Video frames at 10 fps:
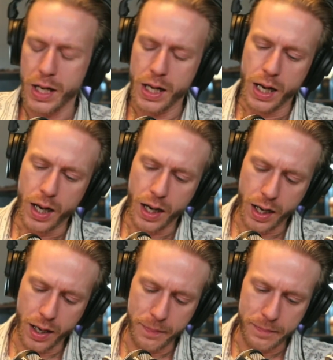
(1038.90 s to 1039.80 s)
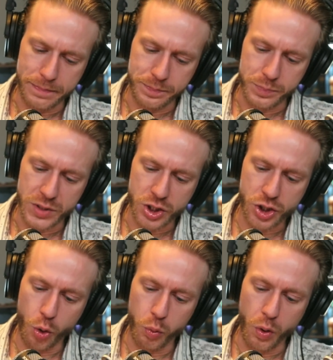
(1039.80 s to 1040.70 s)

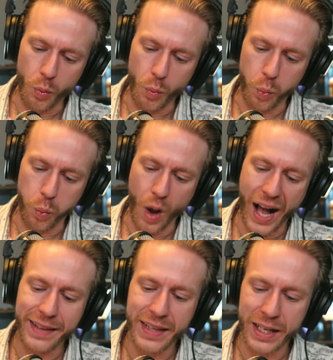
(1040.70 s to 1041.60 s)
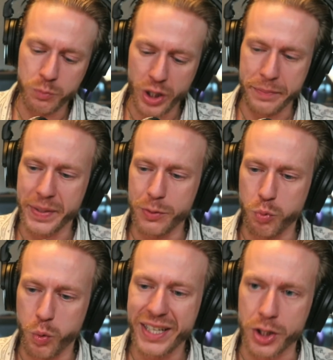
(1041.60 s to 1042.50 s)
So why then would it be
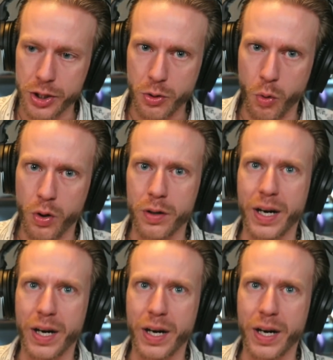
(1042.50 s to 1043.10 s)
weird or